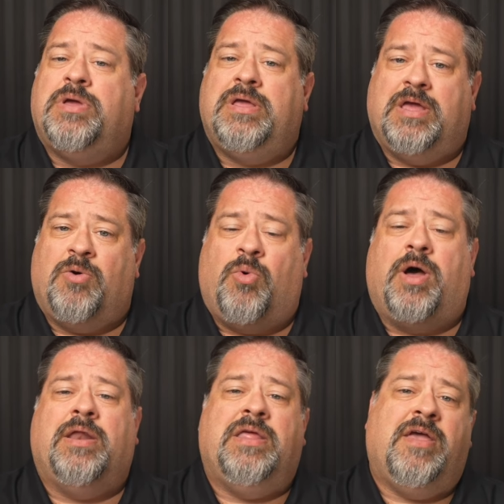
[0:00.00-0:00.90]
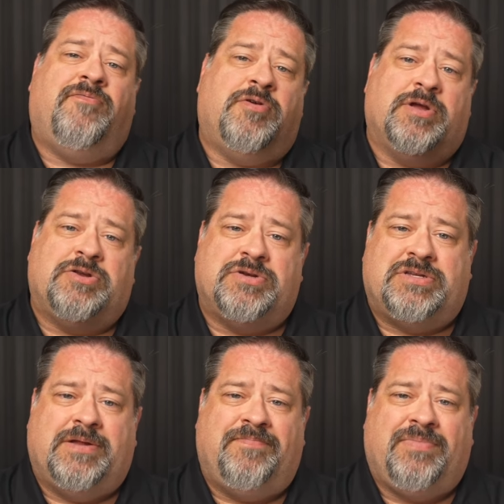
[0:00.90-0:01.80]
can get one if you're interested.